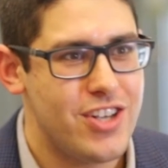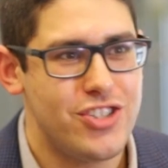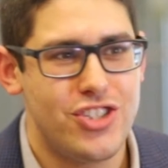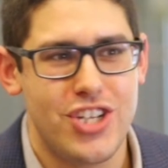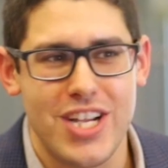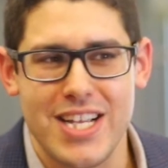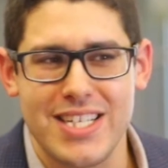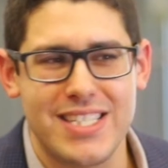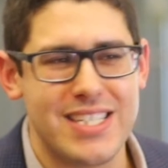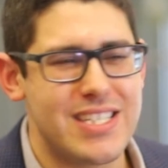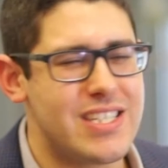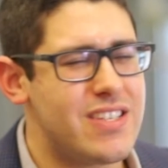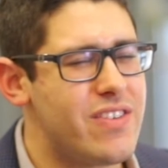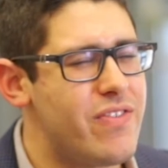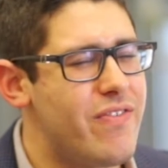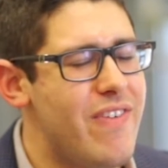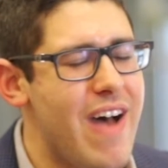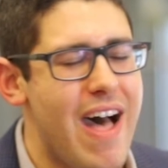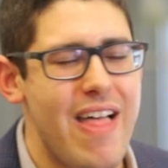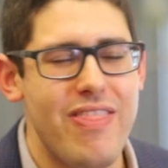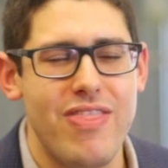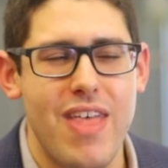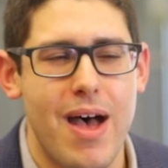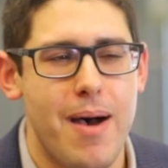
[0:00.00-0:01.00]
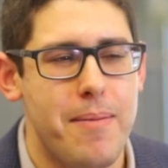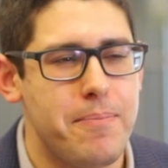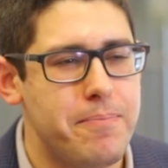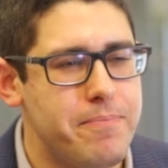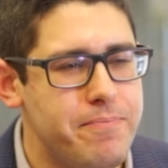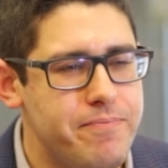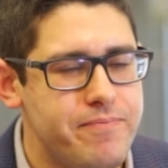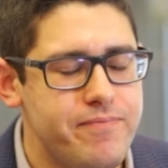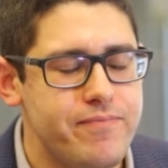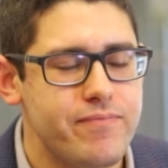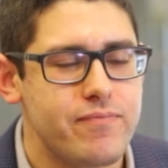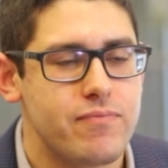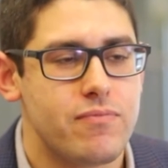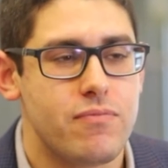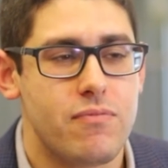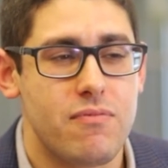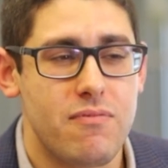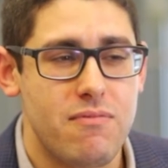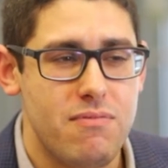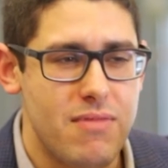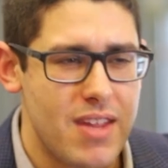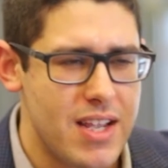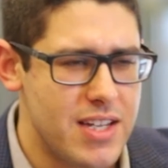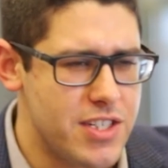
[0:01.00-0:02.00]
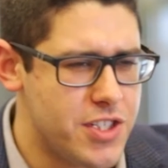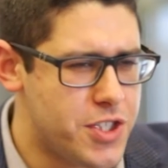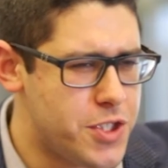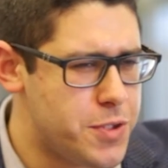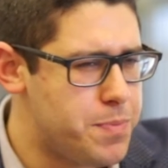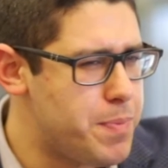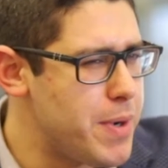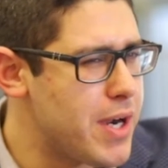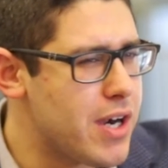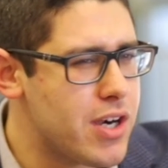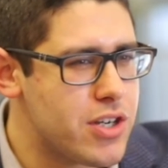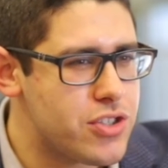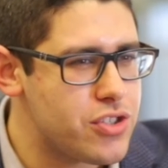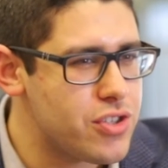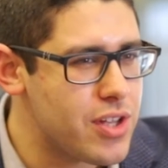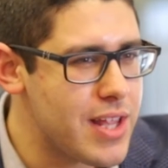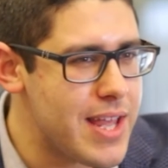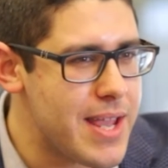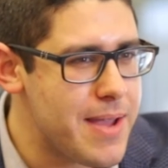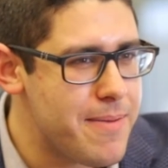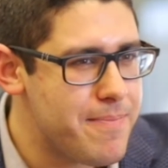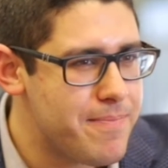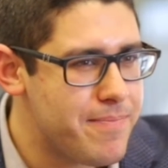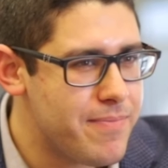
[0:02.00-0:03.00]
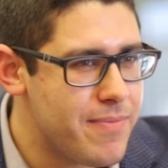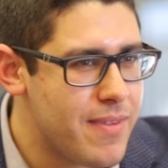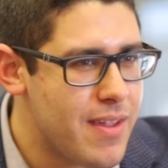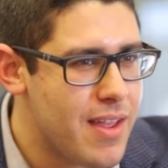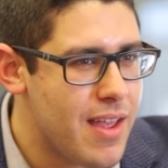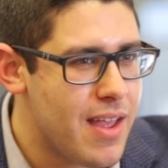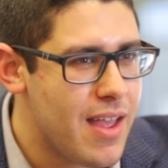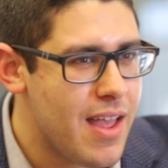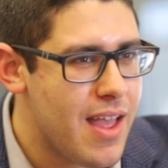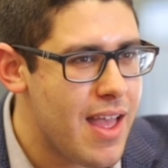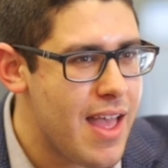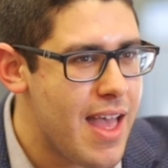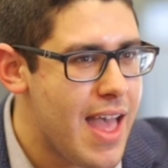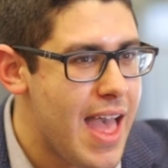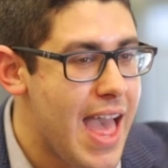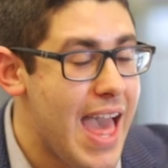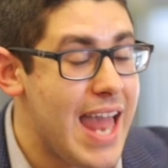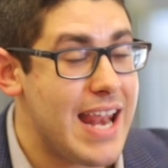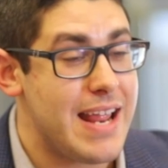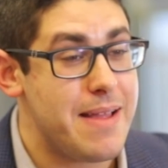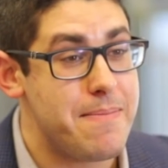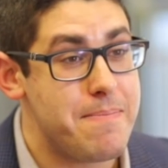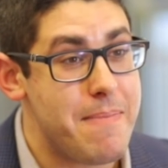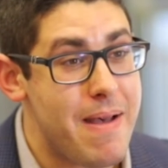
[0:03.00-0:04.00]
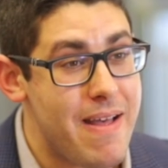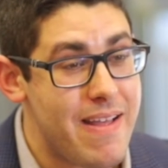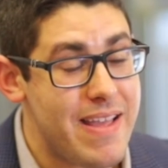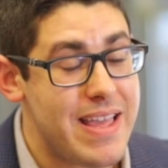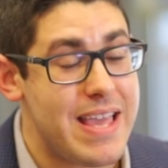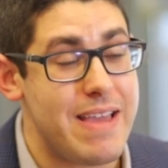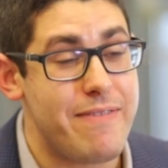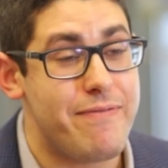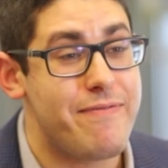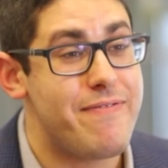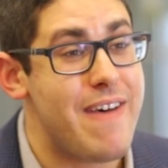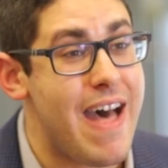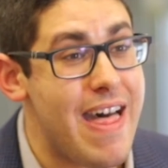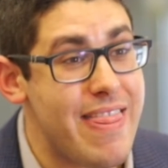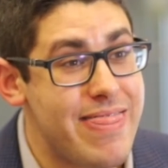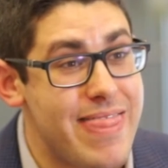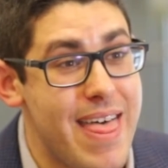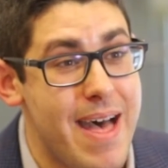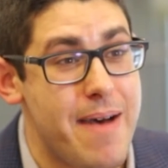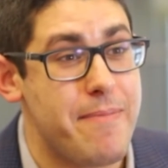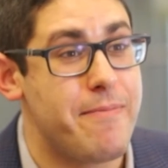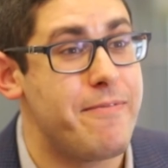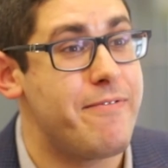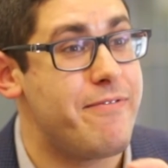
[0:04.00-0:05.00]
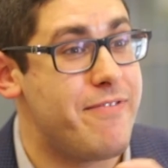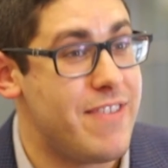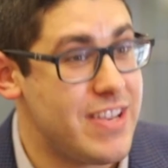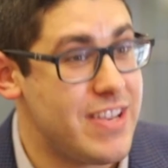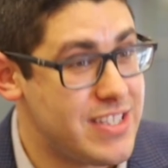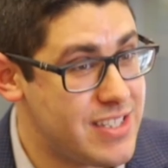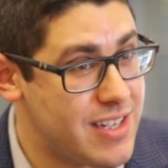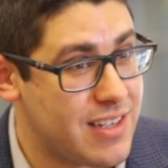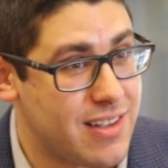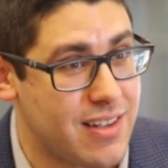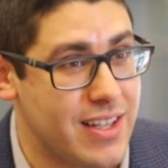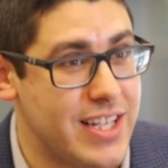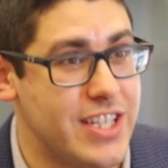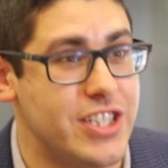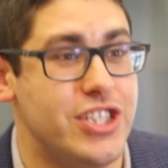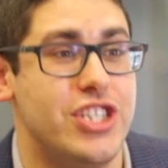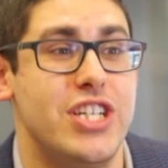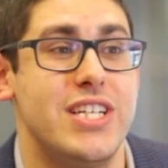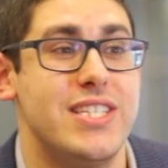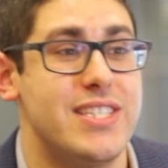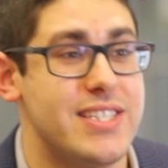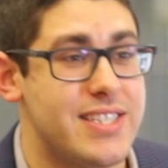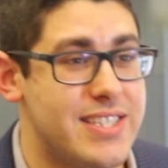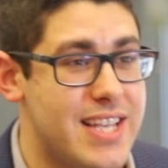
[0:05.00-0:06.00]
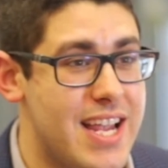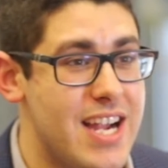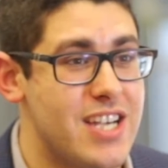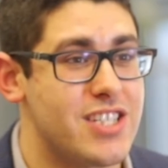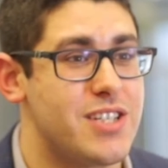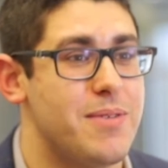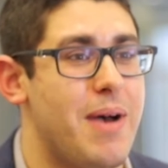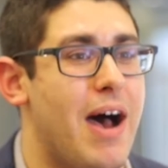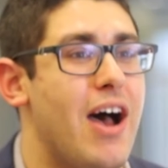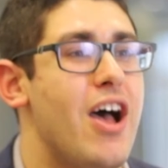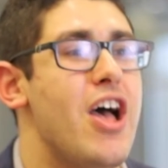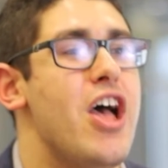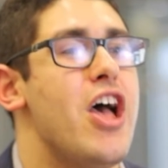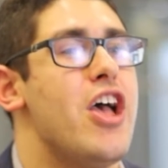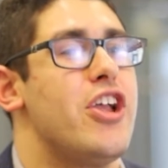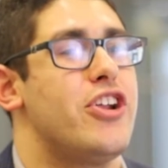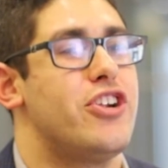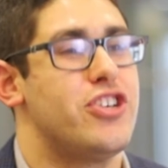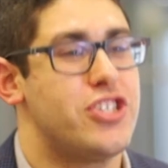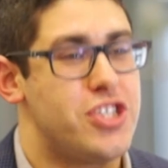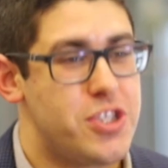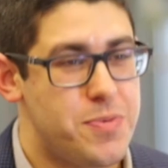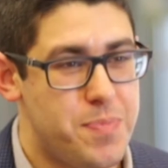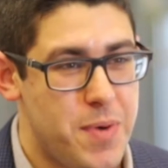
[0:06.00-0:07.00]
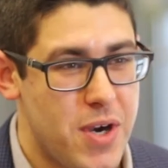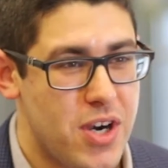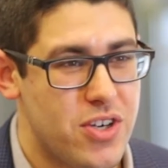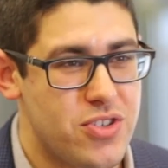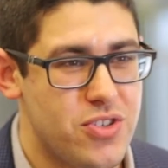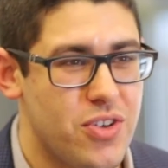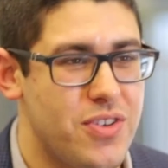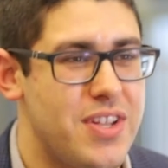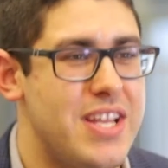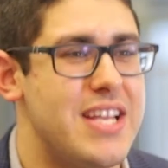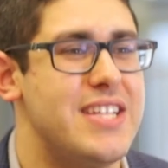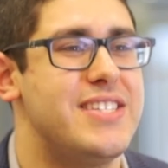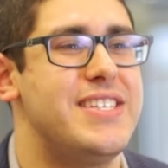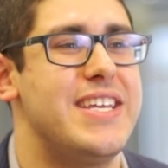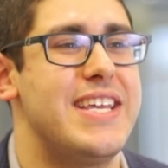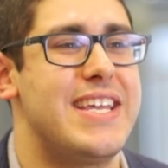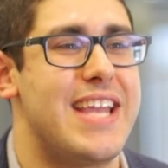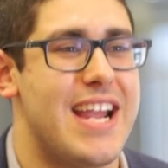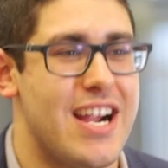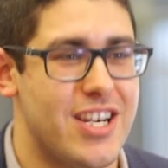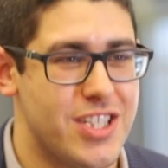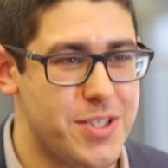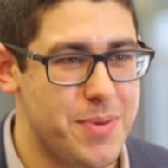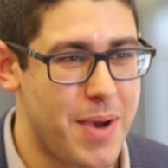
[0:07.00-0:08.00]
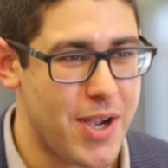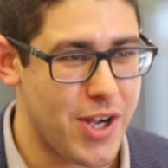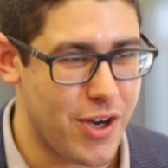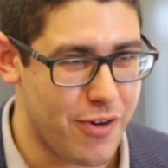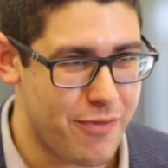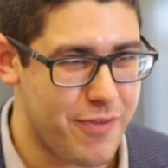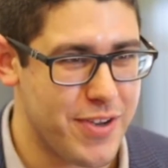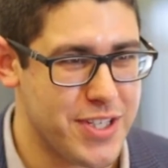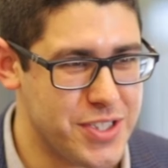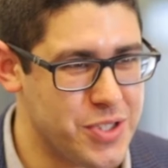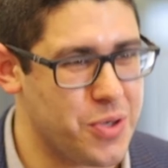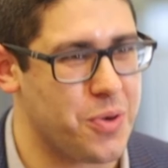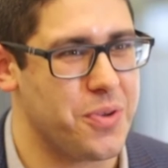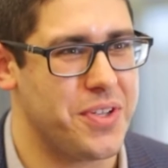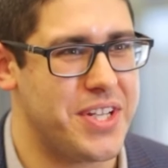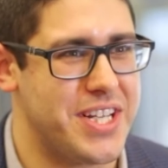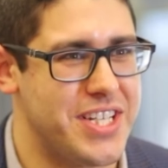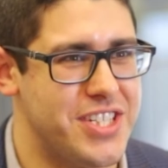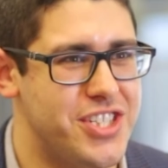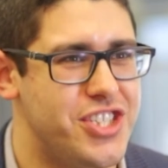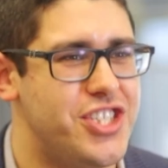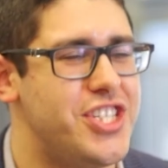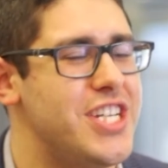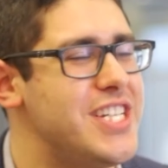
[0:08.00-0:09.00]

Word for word: Jesus fed them spiritually and he fed them physically. Jesus cares about your spiritual needs. He cares about your physical needs.